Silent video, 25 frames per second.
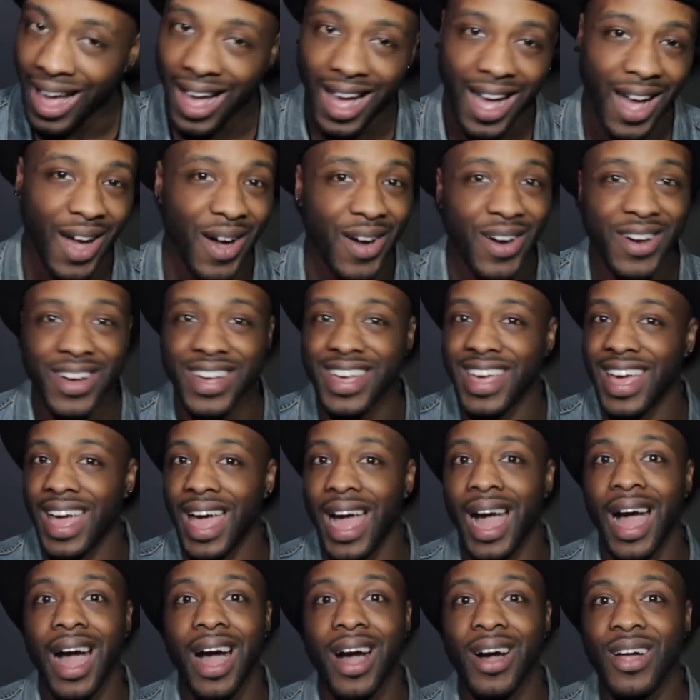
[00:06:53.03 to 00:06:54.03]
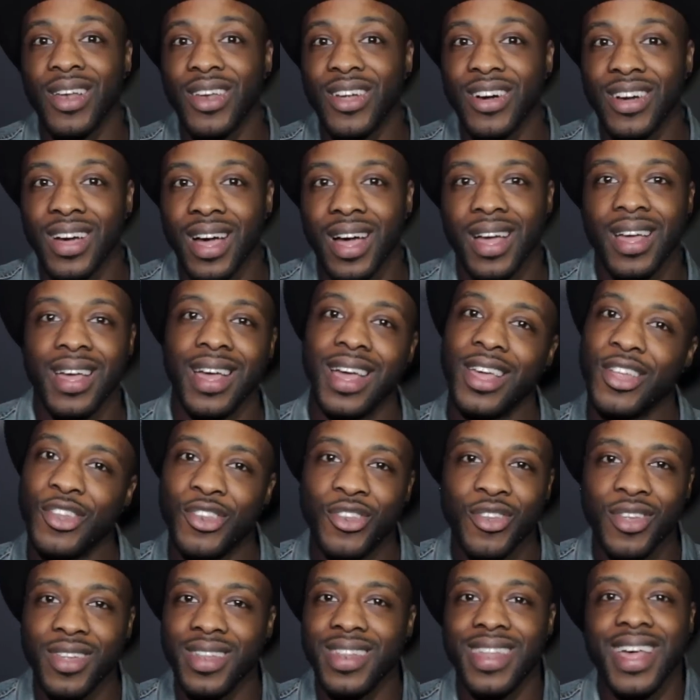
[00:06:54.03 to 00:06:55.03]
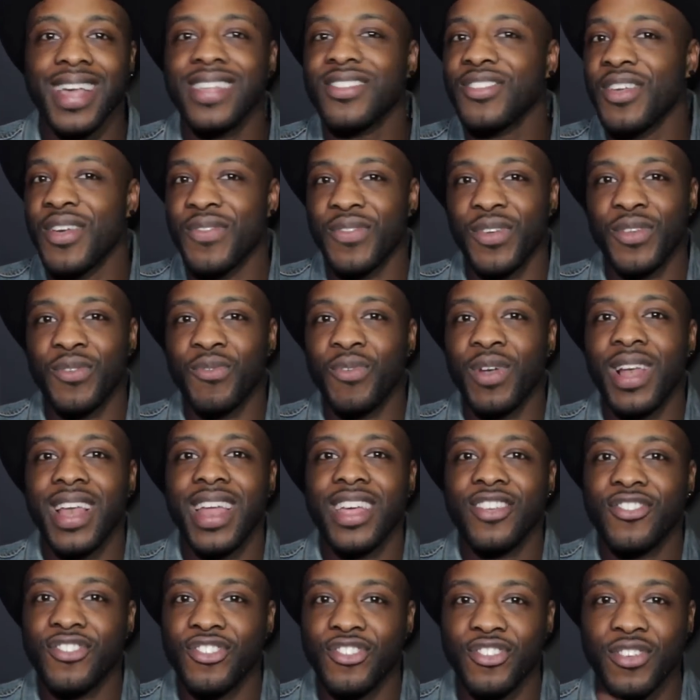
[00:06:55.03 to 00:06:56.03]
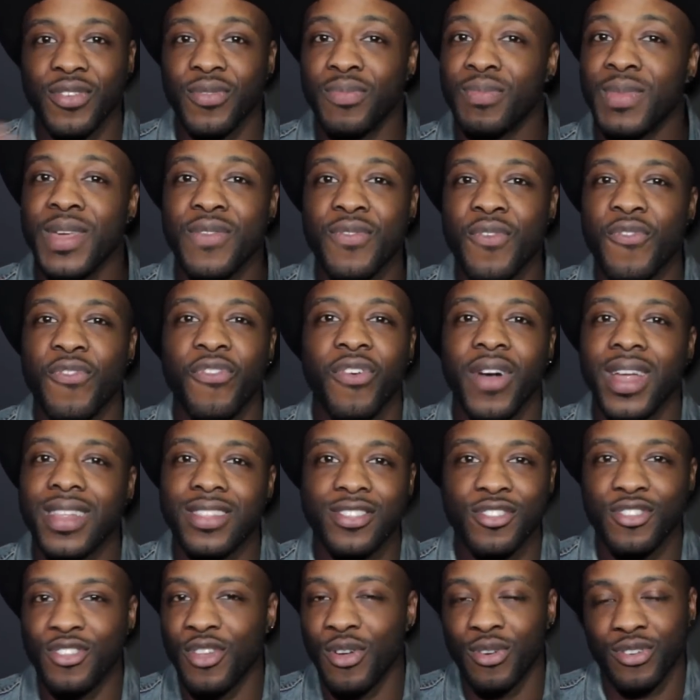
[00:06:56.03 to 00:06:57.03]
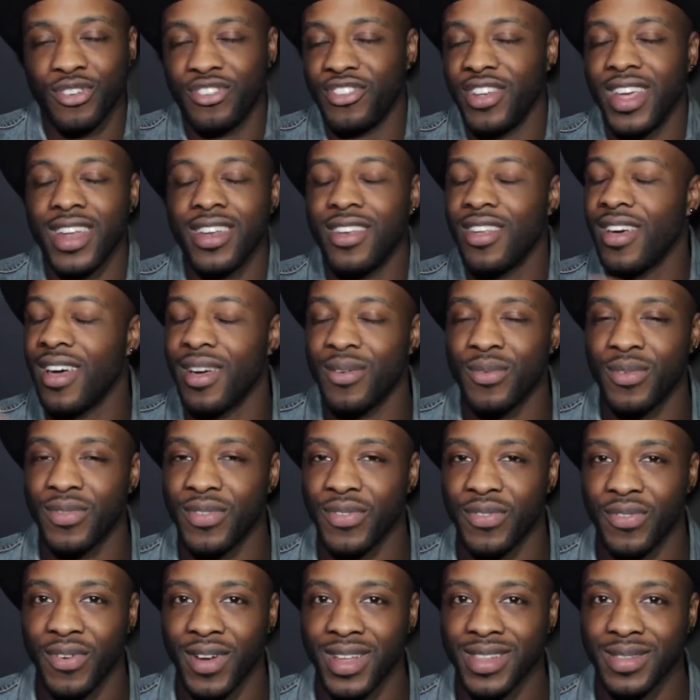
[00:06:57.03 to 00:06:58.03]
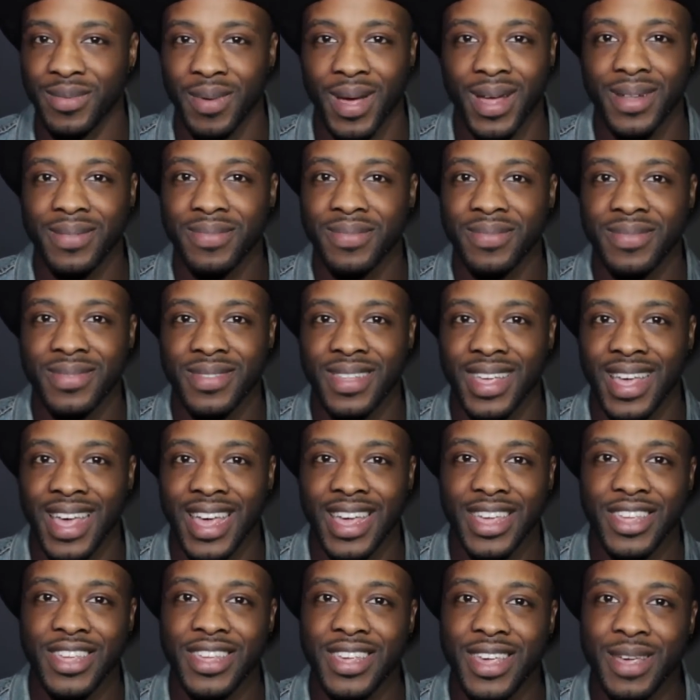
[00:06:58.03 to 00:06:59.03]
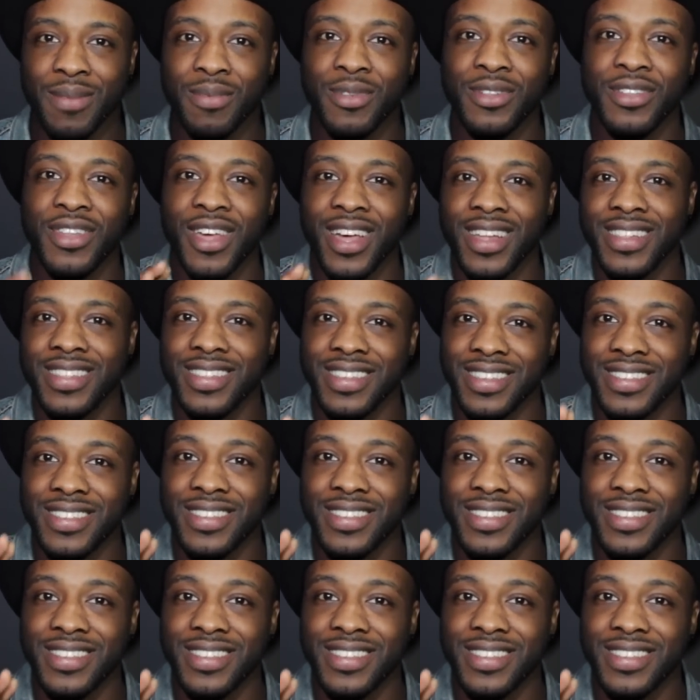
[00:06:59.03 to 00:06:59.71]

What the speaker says: I don't care how long, that's not even relationship, even friends. You don't share dirt with your friends, man. You keep the dirt to